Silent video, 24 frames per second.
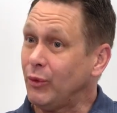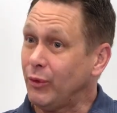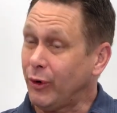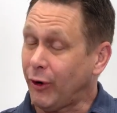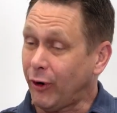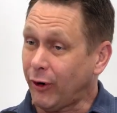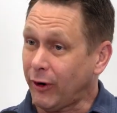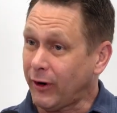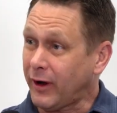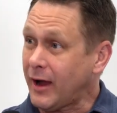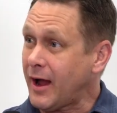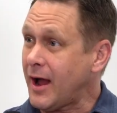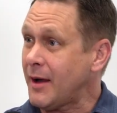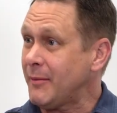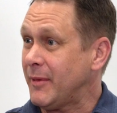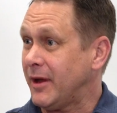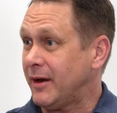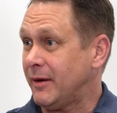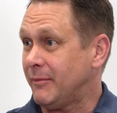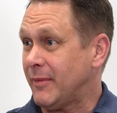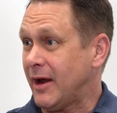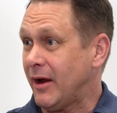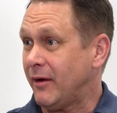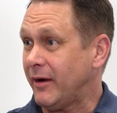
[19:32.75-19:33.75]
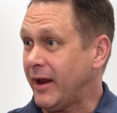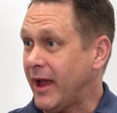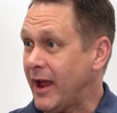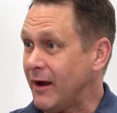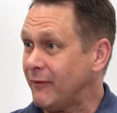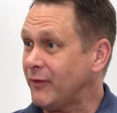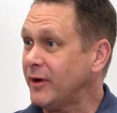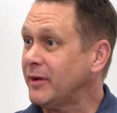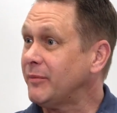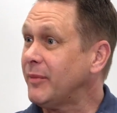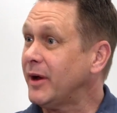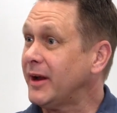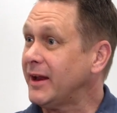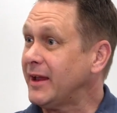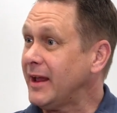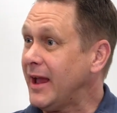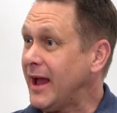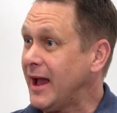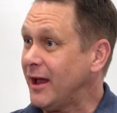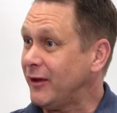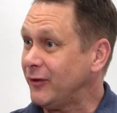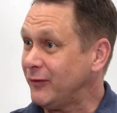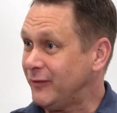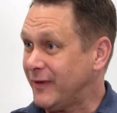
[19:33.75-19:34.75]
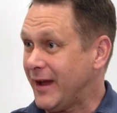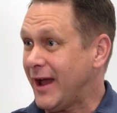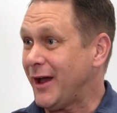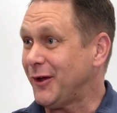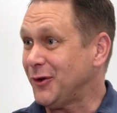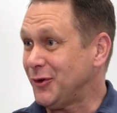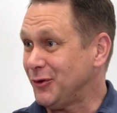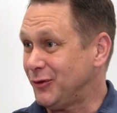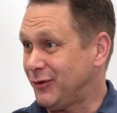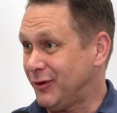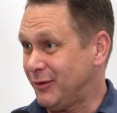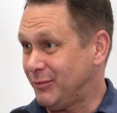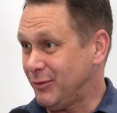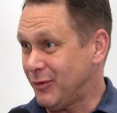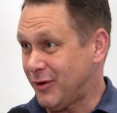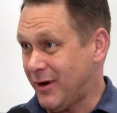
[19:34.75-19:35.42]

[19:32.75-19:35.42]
Her comment about everybody has value to